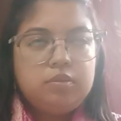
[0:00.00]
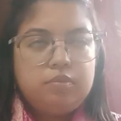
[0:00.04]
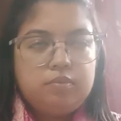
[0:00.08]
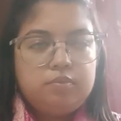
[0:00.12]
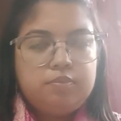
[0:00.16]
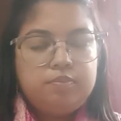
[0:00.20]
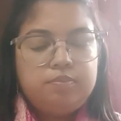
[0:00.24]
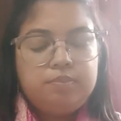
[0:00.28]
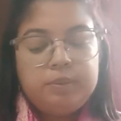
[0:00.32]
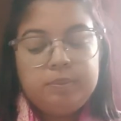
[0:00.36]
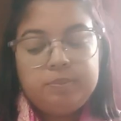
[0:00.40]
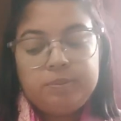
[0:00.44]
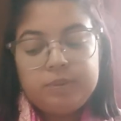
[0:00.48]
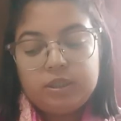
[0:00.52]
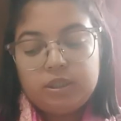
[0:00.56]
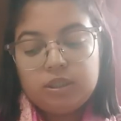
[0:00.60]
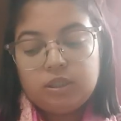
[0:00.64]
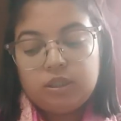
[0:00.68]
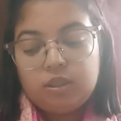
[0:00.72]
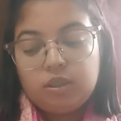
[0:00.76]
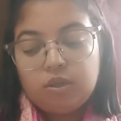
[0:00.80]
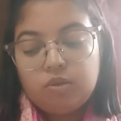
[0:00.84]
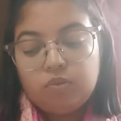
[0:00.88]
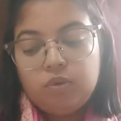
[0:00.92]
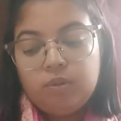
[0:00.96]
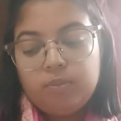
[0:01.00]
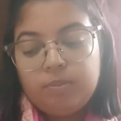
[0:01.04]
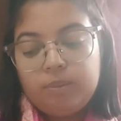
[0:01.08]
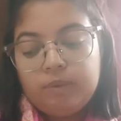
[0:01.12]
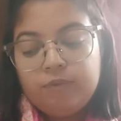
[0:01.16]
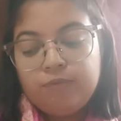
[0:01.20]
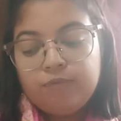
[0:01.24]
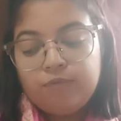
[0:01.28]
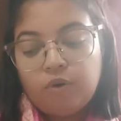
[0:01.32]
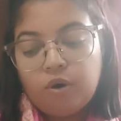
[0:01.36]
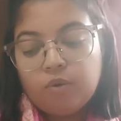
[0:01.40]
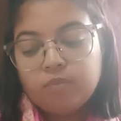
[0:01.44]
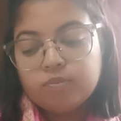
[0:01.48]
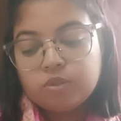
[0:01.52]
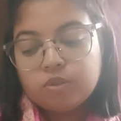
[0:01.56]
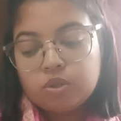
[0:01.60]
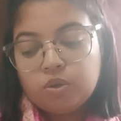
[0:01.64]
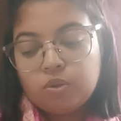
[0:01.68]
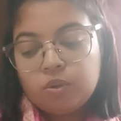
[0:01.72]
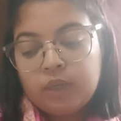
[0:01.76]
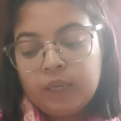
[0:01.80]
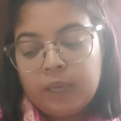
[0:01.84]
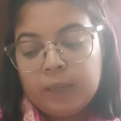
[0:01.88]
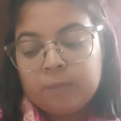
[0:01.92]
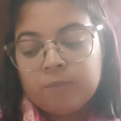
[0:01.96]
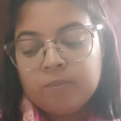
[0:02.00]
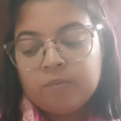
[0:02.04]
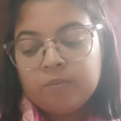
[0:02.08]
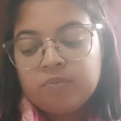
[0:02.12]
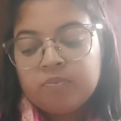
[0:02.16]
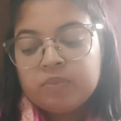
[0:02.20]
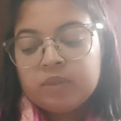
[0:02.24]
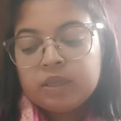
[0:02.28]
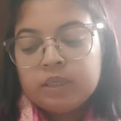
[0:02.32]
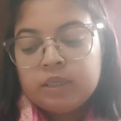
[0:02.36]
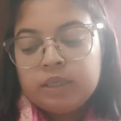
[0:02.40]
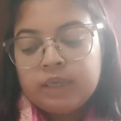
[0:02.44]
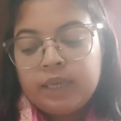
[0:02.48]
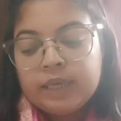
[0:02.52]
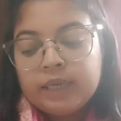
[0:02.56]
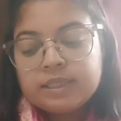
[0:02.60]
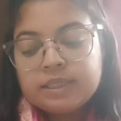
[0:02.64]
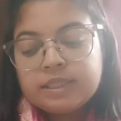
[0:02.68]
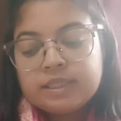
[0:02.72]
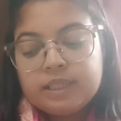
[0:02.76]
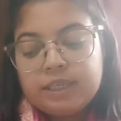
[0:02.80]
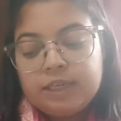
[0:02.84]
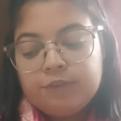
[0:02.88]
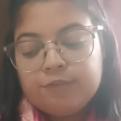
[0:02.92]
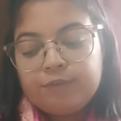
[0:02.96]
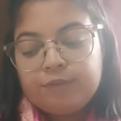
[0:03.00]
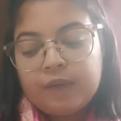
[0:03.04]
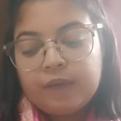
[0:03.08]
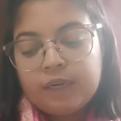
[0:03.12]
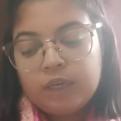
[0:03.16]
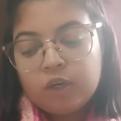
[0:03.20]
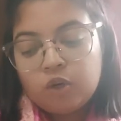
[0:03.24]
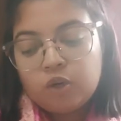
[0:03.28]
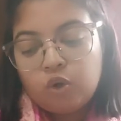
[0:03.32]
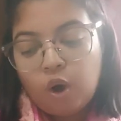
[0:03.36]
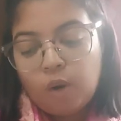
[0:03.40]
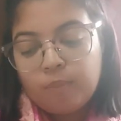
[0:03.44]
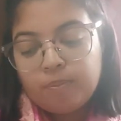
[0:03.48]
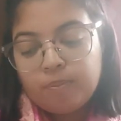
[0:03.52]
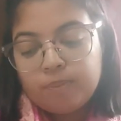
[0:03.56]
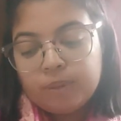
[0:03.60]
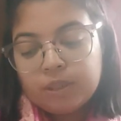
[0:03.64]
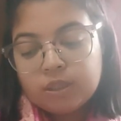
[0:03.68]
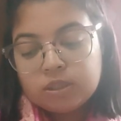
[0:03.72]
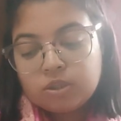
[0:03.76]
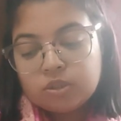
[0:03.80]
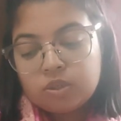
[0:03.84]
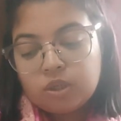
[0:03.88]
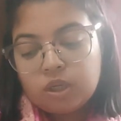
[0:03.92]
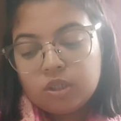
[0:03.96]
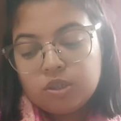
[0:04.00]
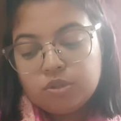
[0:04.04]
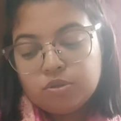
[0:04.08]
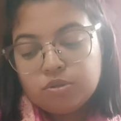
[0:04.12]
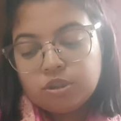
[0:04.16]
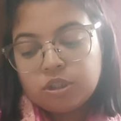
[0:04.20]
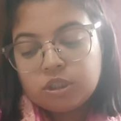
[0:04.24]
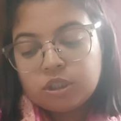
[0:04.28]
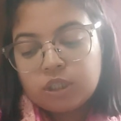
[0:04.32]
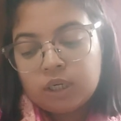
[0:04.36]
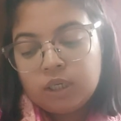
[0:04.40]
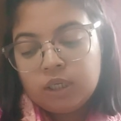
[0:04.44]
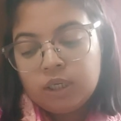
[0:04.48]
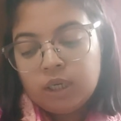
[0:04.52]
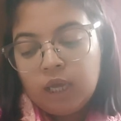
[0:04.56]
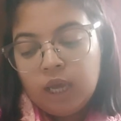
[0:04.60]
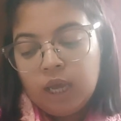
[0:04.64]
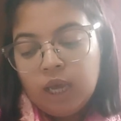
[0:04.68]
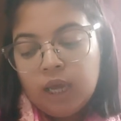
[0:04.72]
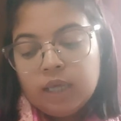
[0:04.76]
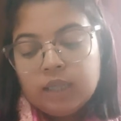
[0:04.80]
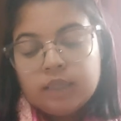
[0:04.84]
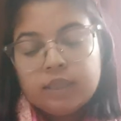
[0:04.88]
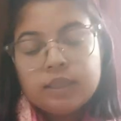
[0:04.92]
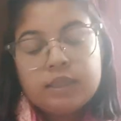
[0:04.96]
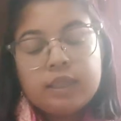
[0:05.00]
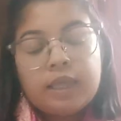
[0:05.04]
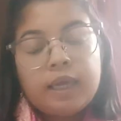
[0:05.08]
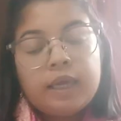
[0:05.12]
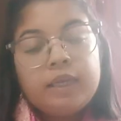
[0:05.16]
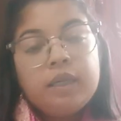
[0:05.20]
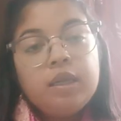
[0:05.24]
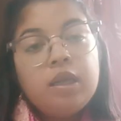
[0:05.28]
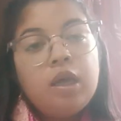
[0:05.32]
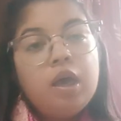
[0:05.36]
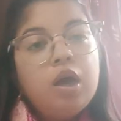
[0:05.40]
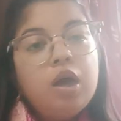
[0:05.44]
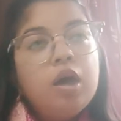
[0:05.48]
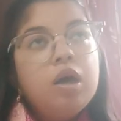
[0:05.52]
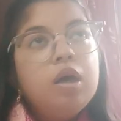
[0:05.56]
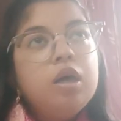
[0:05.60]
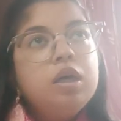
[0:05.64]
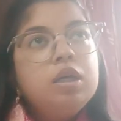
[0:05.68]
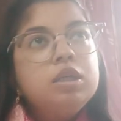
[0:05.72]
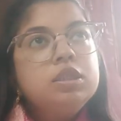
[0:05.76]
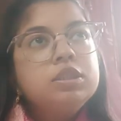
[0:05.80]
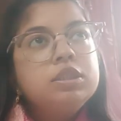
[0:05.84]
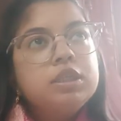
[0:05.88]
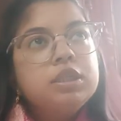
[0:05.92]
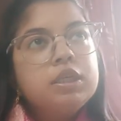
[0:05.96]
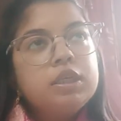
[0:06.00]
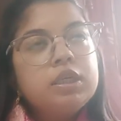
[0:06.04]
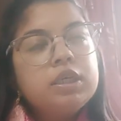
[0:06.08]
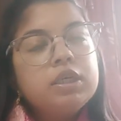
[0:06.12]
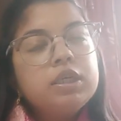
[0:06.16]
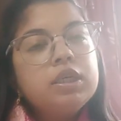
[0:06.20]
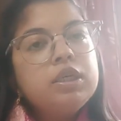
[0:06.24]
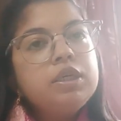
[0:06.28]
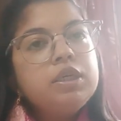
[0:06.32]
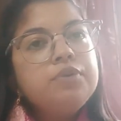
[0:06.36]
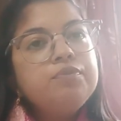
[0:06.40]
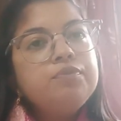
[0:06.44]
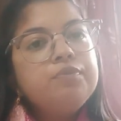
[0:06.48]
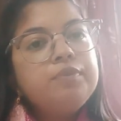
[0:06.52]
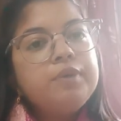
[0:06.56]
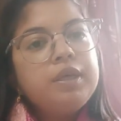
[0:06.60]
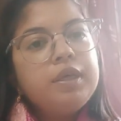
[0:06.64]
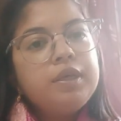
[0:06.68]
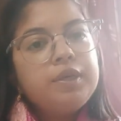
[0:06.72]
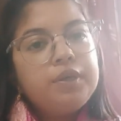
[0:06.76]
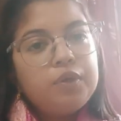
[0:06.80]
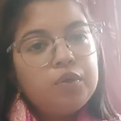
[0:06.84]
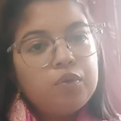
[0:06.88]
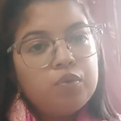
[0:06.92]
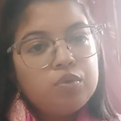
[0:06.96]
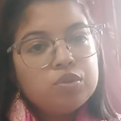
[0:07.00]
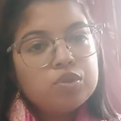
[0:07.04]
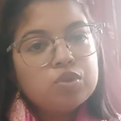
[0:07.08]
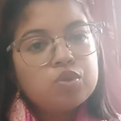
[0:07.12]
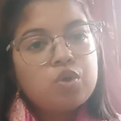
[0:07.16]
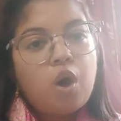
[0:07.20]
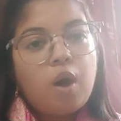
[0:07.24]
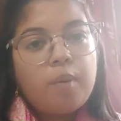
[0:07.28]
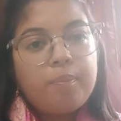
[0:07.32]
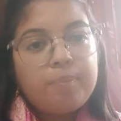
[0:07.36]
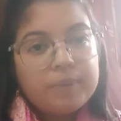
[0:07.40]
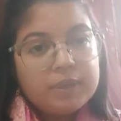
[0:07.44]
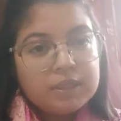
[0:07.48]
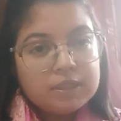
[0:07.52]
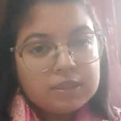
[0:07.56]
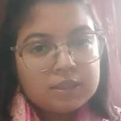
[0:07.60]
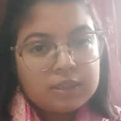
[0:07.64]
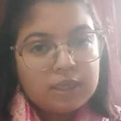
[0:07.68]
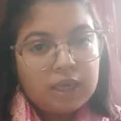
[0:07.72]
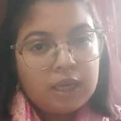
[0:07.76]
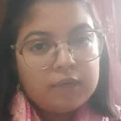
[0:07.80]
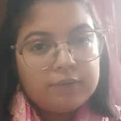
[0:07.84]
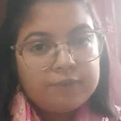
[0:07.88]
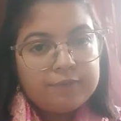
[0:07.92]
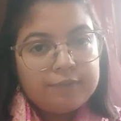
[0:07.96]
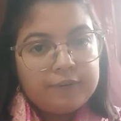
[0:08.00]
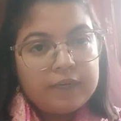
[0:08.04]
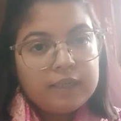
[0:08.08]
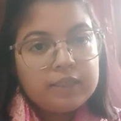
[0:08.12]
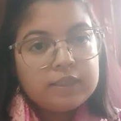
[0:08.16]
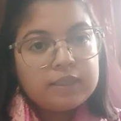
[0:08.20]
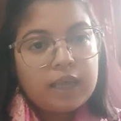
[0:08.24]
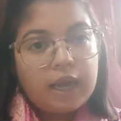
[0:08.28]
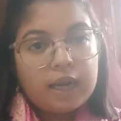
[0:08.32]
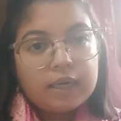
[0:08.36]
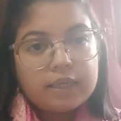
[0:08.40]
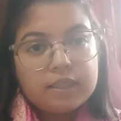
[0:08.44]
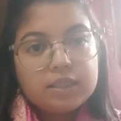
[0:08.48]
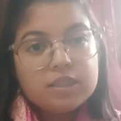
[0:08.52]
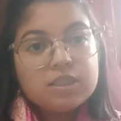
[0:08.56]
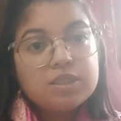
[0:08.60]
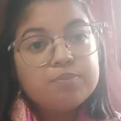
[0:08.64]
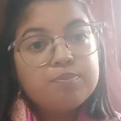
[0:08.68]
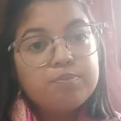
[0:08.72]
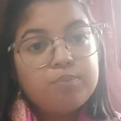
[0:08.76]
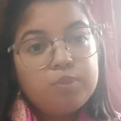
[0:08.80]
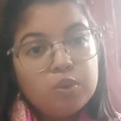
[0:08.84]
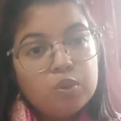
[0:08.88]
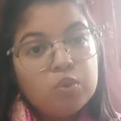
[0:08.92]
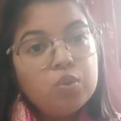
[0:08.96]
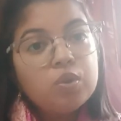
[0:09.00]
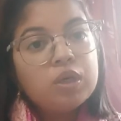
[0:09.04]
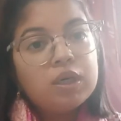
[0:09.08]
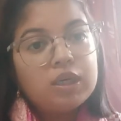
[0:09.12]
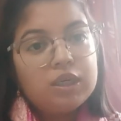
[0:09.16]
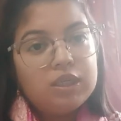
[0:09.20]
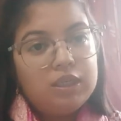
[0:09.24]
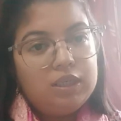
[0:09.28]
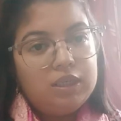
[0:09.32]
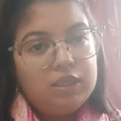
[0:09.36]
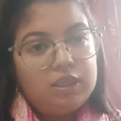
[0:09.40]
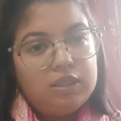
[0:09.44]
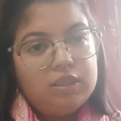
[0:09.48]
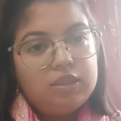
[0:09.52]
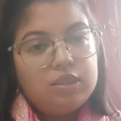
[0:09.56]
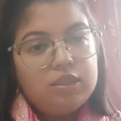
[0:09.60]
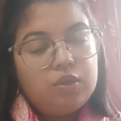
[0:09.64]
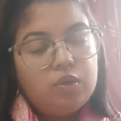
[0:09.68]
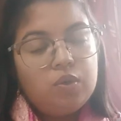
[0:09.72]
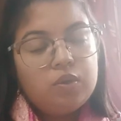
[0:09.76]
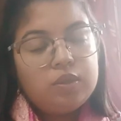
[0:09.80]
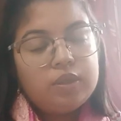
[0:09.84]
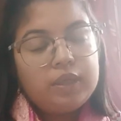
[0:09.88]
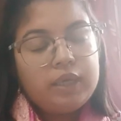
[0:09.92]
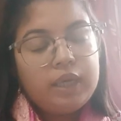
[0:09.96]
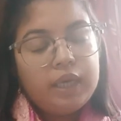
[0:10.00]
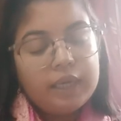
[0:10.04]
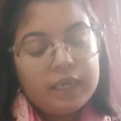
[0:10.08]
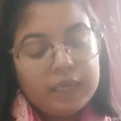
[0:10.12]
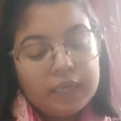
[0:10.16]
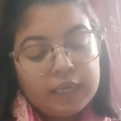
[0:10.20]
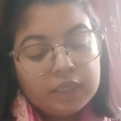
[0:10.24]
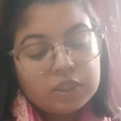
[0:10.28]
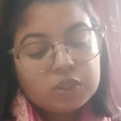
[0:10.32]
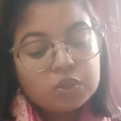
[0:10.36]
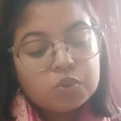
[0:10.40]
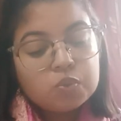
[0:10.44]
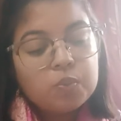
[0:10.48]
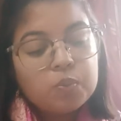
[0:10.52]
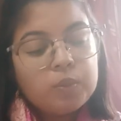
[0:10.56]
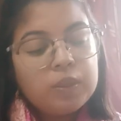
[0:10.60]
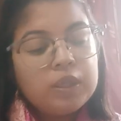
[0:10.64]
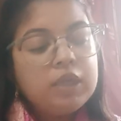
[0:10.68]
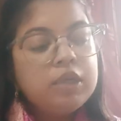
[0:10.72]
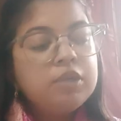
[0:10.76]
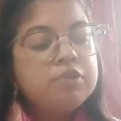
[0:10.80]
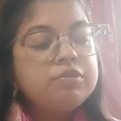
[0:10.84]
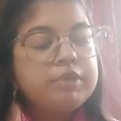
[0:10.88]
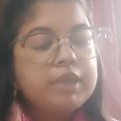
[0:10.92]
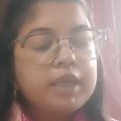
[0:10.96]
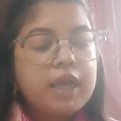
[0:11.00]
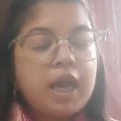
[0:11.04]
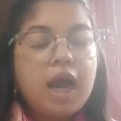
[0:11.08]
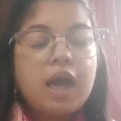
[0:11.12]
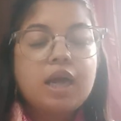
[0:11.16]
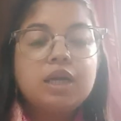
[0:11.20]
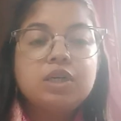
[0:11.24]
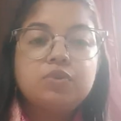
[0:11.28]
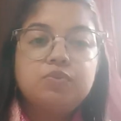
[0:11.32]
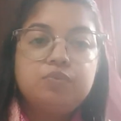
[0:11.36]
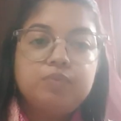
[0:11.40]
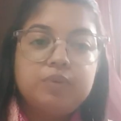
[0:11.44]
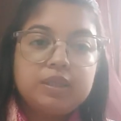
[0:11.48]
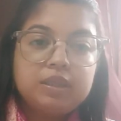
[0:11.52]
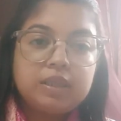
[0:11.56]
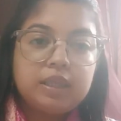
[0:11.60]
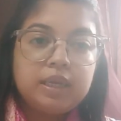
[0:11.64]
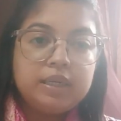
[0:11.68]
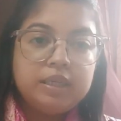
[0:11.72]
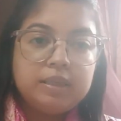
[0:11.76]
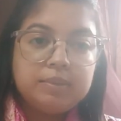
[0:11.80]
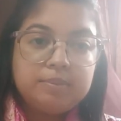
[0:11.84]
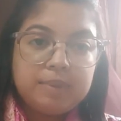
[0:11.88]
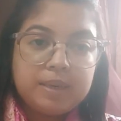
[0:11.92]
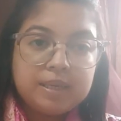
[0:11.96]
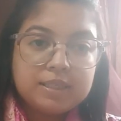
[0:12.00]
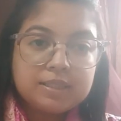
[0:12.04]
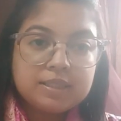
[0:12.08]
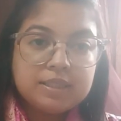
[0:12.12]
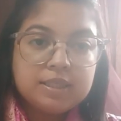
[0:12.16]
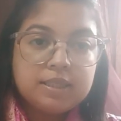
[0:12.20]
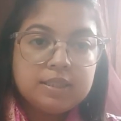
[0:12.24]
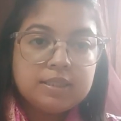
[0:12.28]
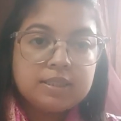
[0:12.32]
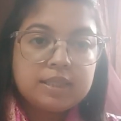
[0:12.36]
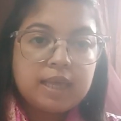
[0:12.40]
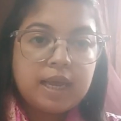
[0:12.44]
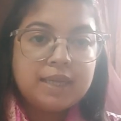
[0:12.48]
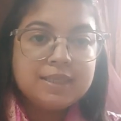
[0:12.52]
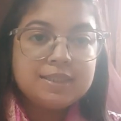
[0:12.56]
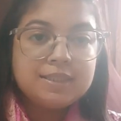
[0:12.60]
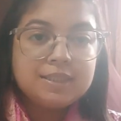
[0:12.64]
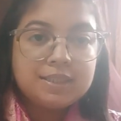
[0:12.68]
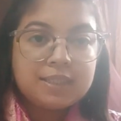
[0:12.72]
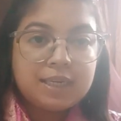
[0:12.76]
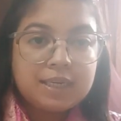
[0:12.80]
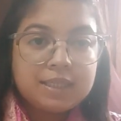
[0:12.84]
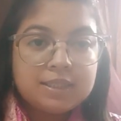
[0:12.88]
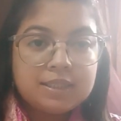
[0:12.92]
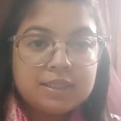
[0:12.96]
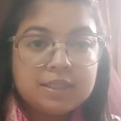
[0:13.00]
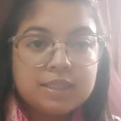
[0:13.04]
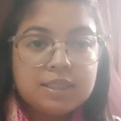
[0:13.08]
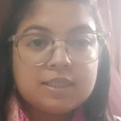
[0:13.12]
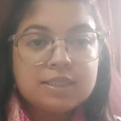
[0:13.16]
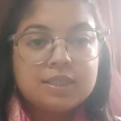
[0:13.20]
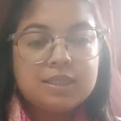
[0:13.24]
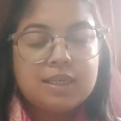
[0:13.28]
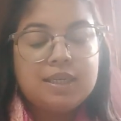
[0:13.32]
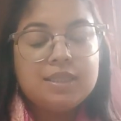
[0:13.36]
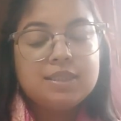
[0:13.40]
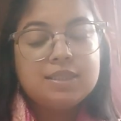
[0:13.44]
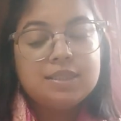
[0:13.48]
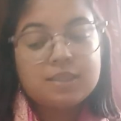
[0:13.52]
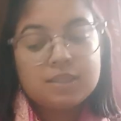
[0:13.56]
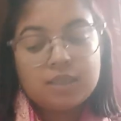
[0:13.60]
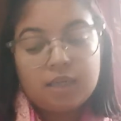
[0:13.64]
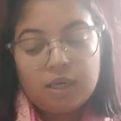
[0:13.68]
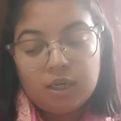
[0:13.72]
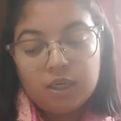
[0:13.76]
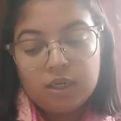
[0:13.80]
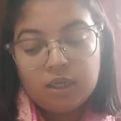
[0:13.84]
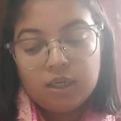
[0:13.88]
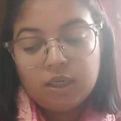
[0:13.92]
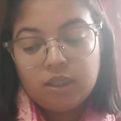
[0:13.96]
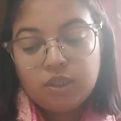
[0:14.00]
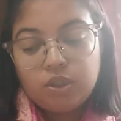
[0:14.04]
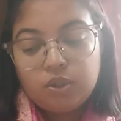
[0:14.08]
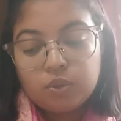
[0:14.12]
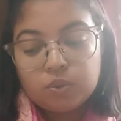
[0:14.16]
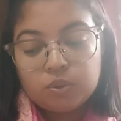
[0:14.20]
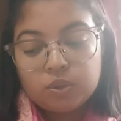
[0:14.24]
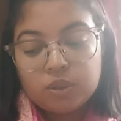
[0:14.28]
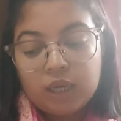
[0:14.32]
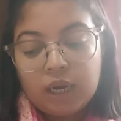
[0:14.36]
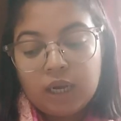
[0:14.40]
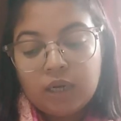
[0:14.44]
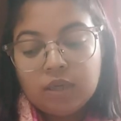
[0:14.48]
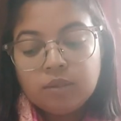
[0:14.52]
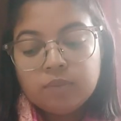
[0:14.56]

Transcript: PPT will be formed. Okay, next, if any copper solution, then generally we use copper sulfate, that is blue color. Okay, it will react with any bases and changes its color to the